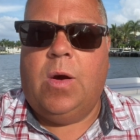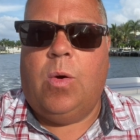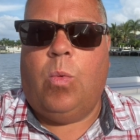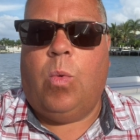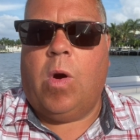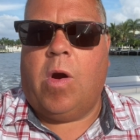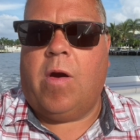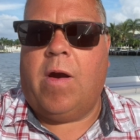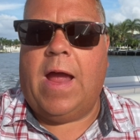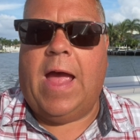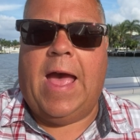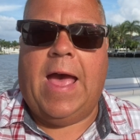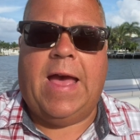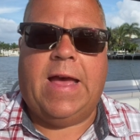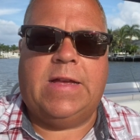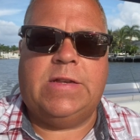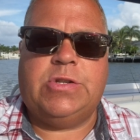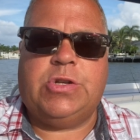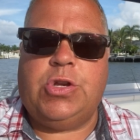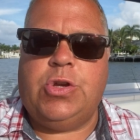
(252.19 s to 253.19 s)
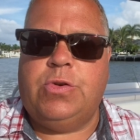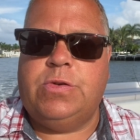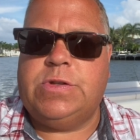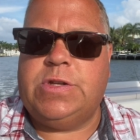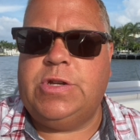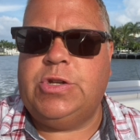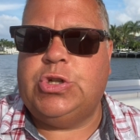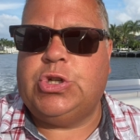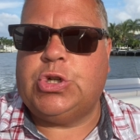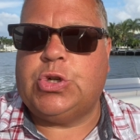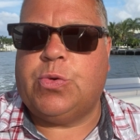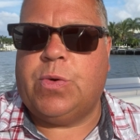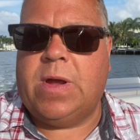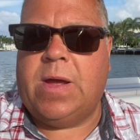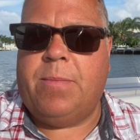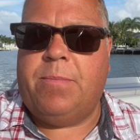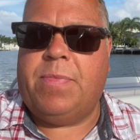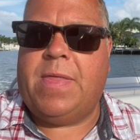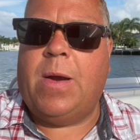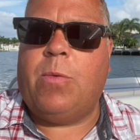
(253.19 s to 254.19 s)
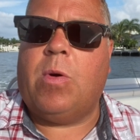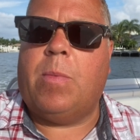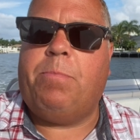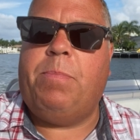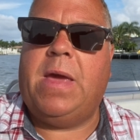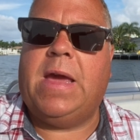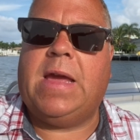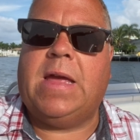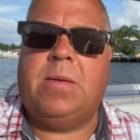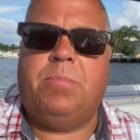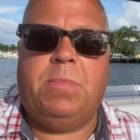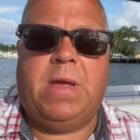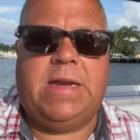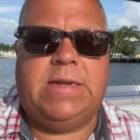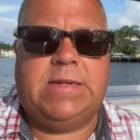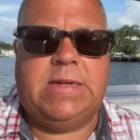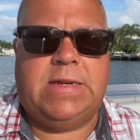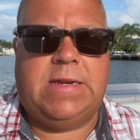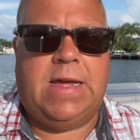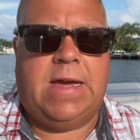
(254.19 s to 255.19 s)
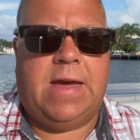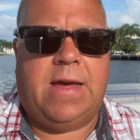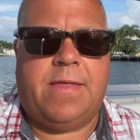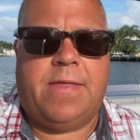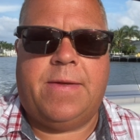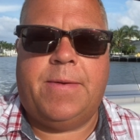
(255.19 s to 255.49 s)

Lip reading: whereas using shrimp, they were picking me to death.